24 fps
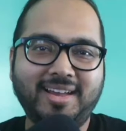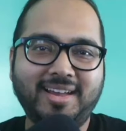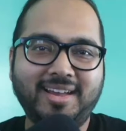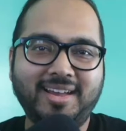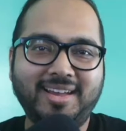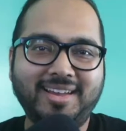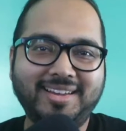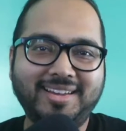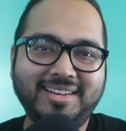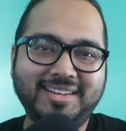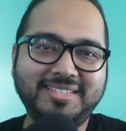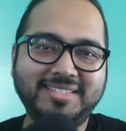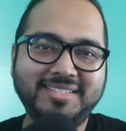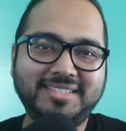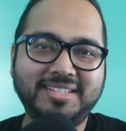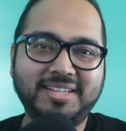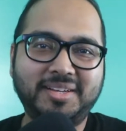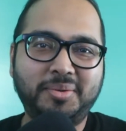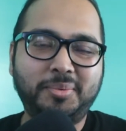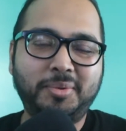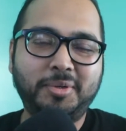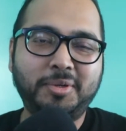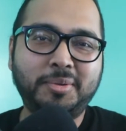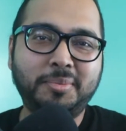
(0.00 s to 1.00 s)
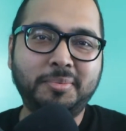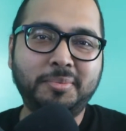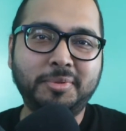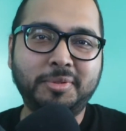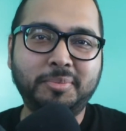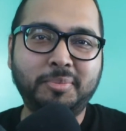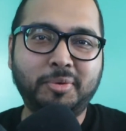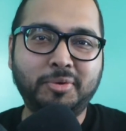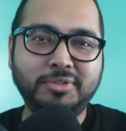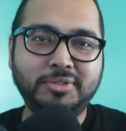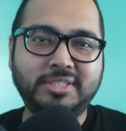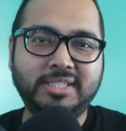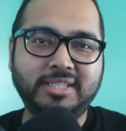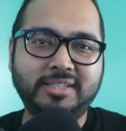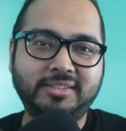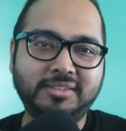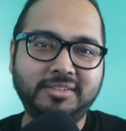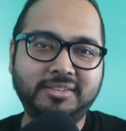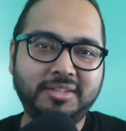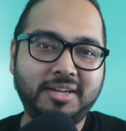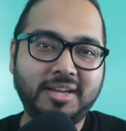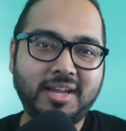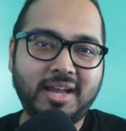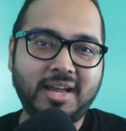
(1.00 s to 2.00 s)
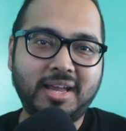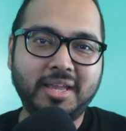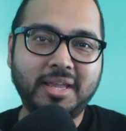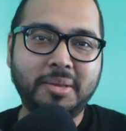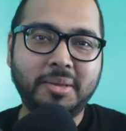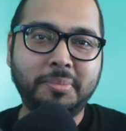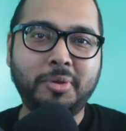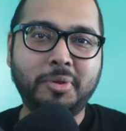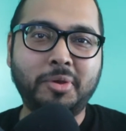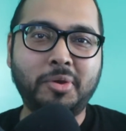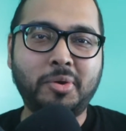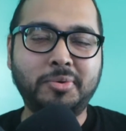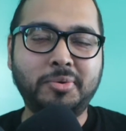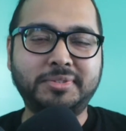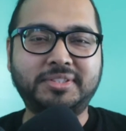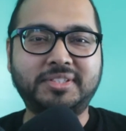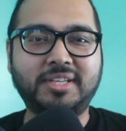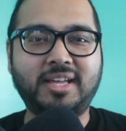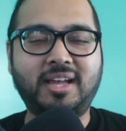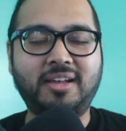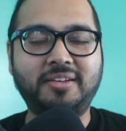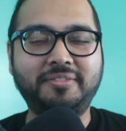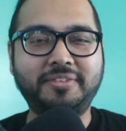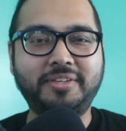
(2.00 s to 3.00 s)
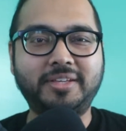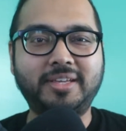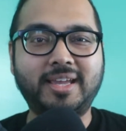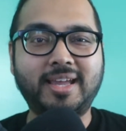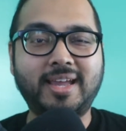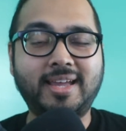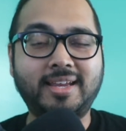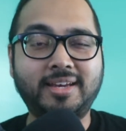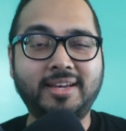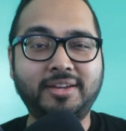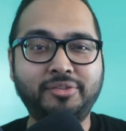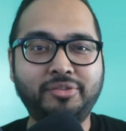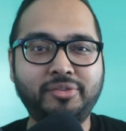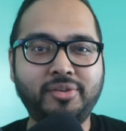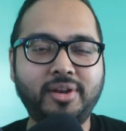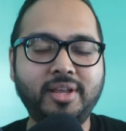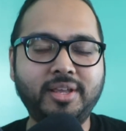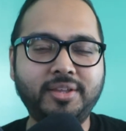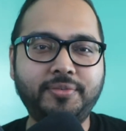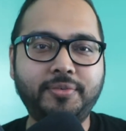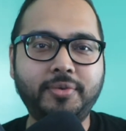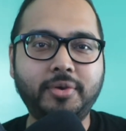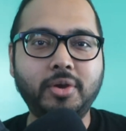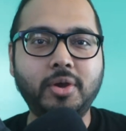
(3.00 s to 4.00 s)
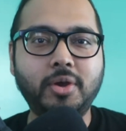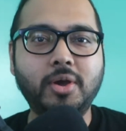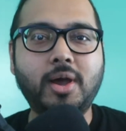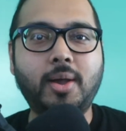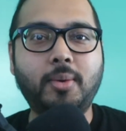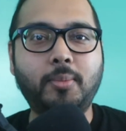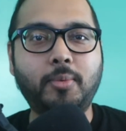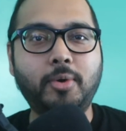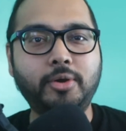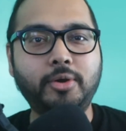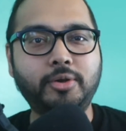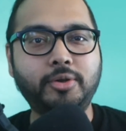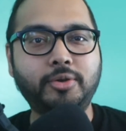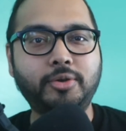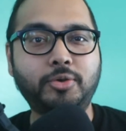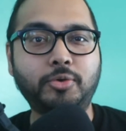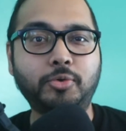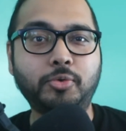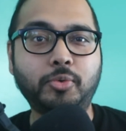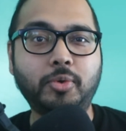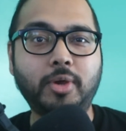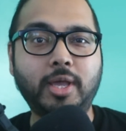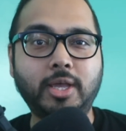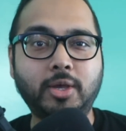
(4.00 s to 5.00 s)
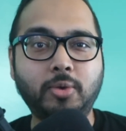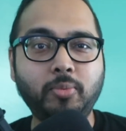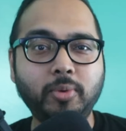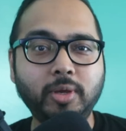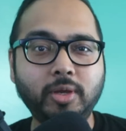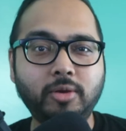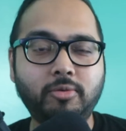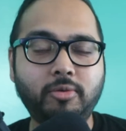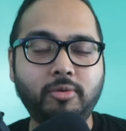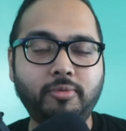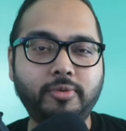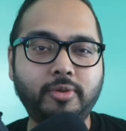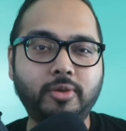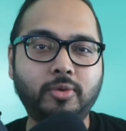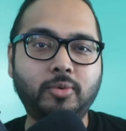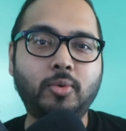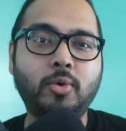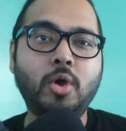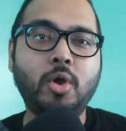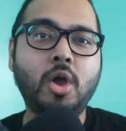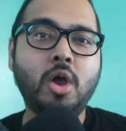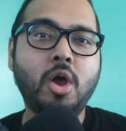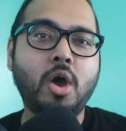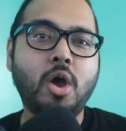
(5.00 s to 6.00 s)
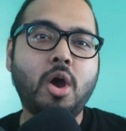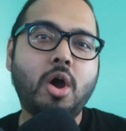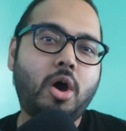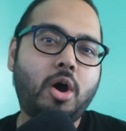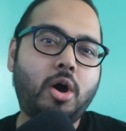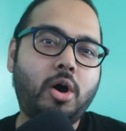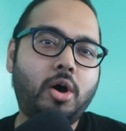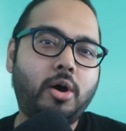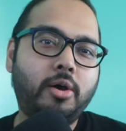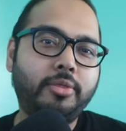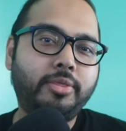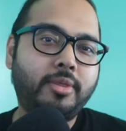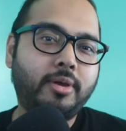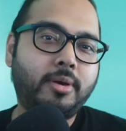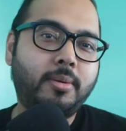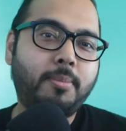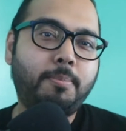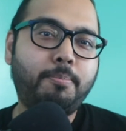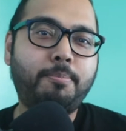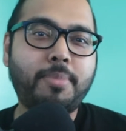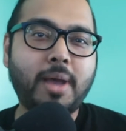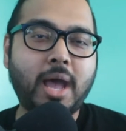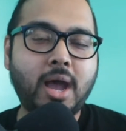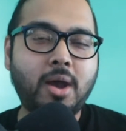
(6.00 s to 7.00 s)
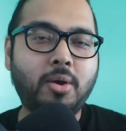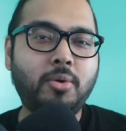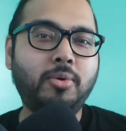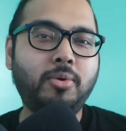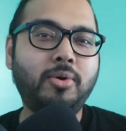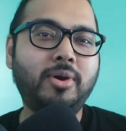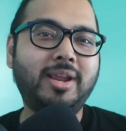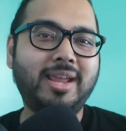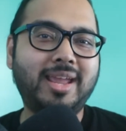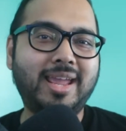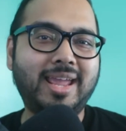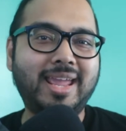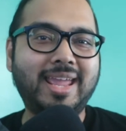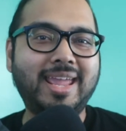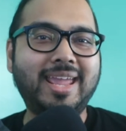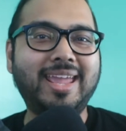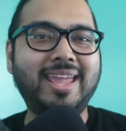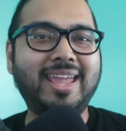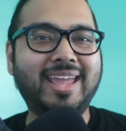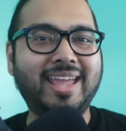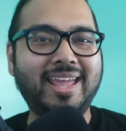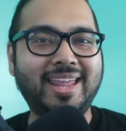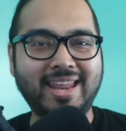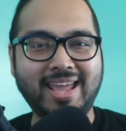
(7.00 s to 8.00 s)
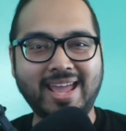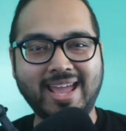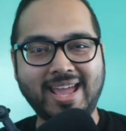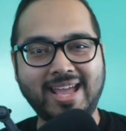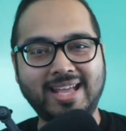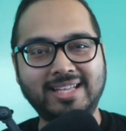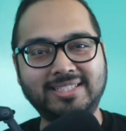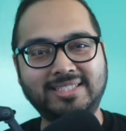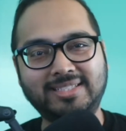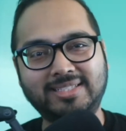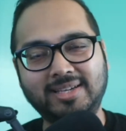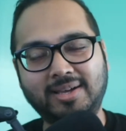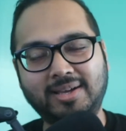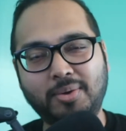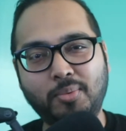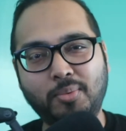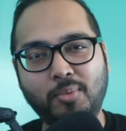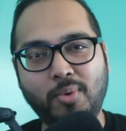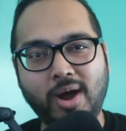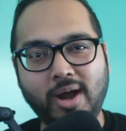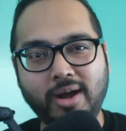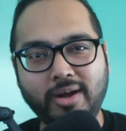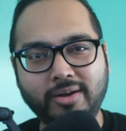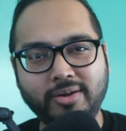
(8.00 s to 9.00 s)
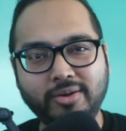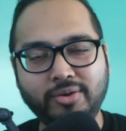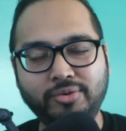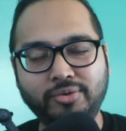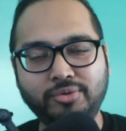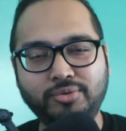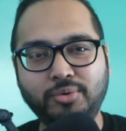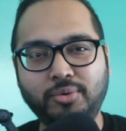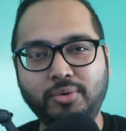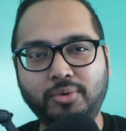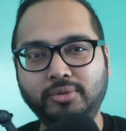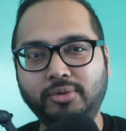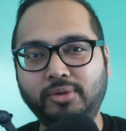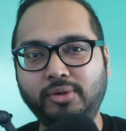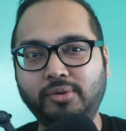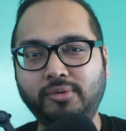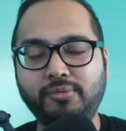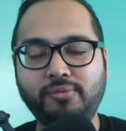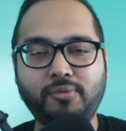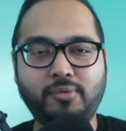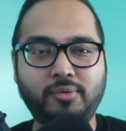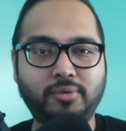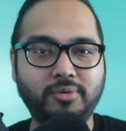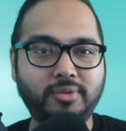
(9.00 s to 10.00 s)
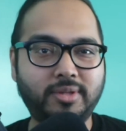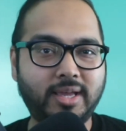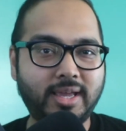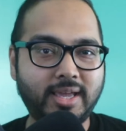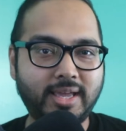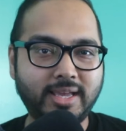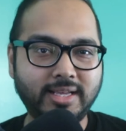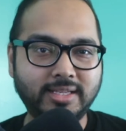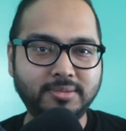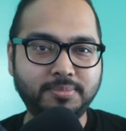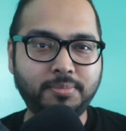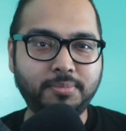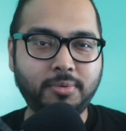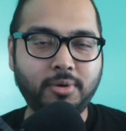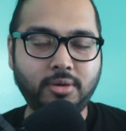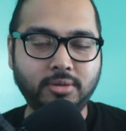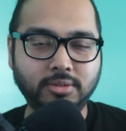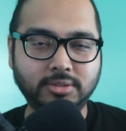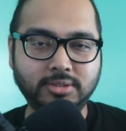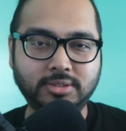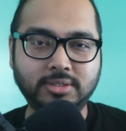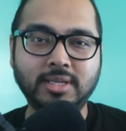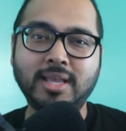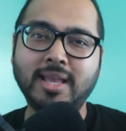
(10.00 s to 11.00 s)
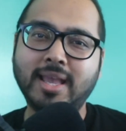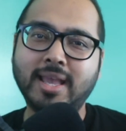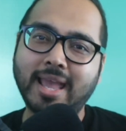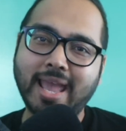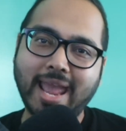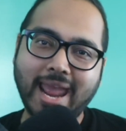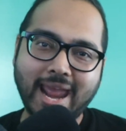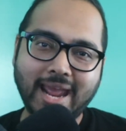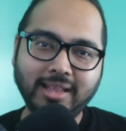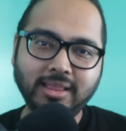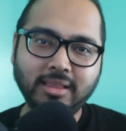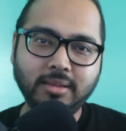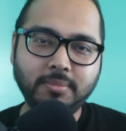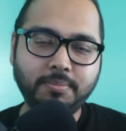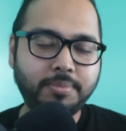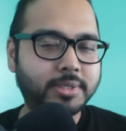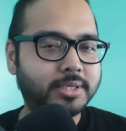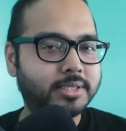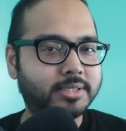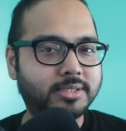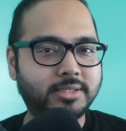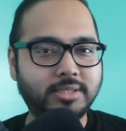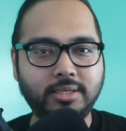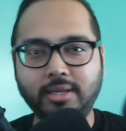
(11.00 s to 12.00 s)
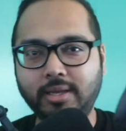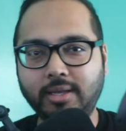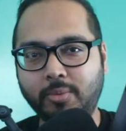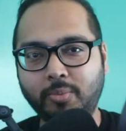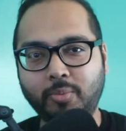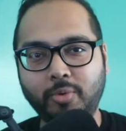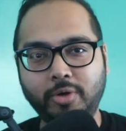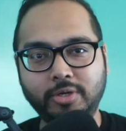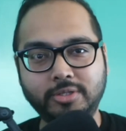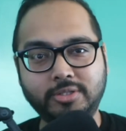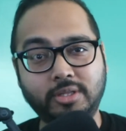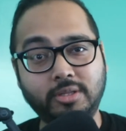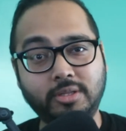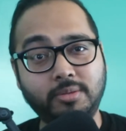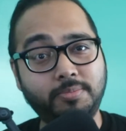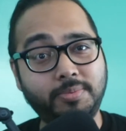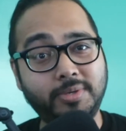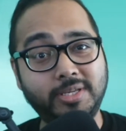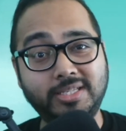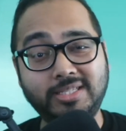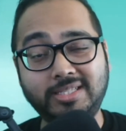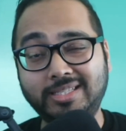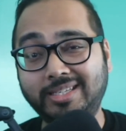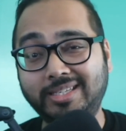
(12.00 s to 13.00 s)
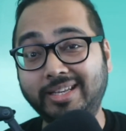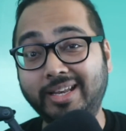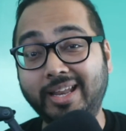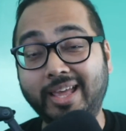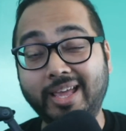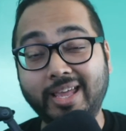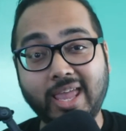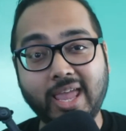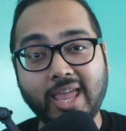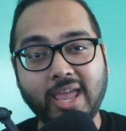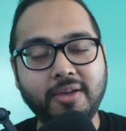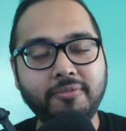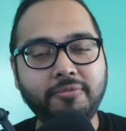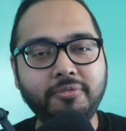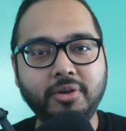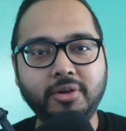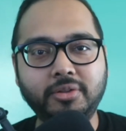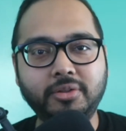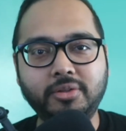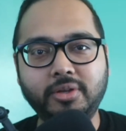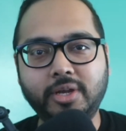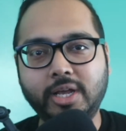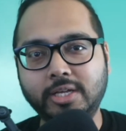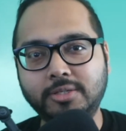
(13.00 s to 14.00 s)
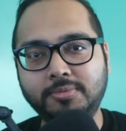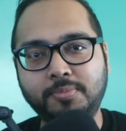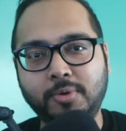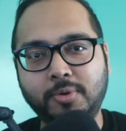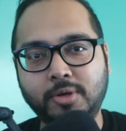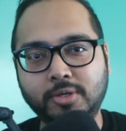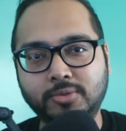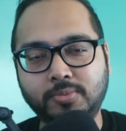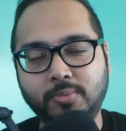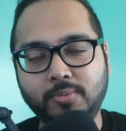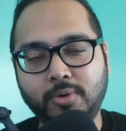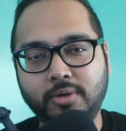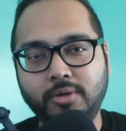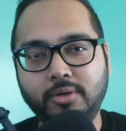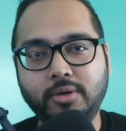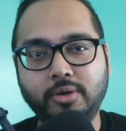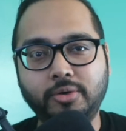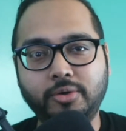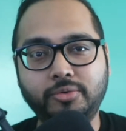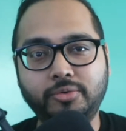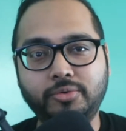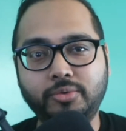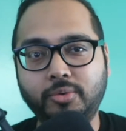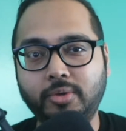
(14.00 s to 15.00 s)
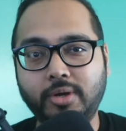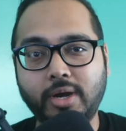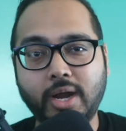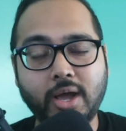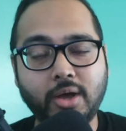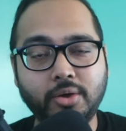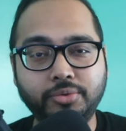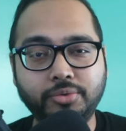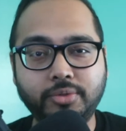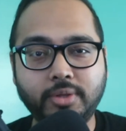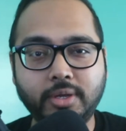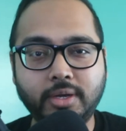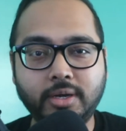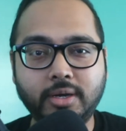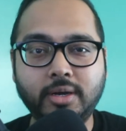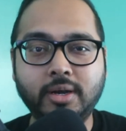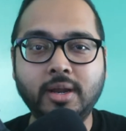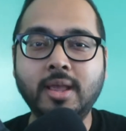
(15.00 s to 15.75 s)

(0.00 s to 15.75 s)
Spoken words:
Hi guys, welcome to the Board Sailor. I am your host Avi, and in today's video I wanted to do a quick review on the Powera A enhanced wired controller for the Xbox and the PC. It works on the PC like every other Xbox One controller out there.